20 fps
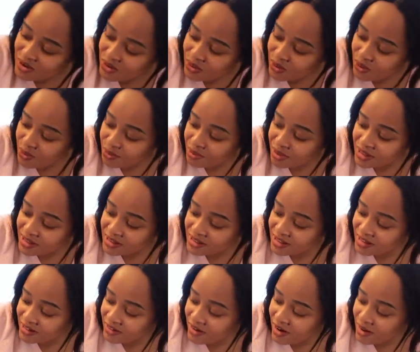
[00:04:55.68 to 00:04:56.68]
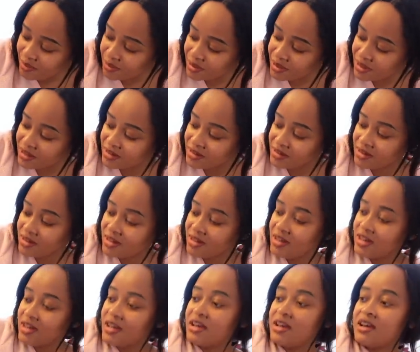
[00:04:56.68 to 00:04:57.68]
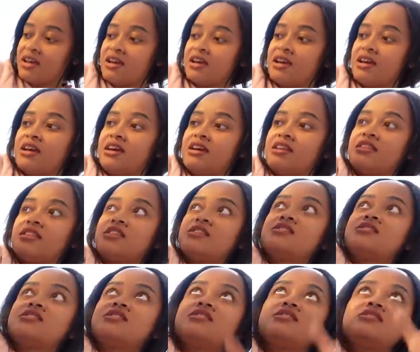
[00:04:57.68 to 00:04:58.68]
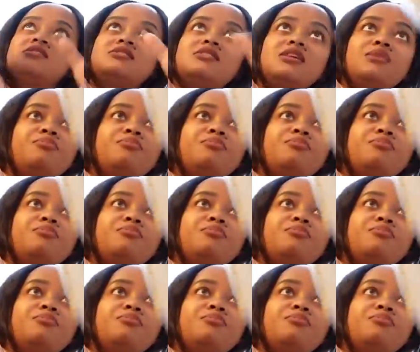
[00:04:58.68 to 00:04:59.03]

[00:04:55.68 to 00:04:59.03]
open the wrapping. And this is their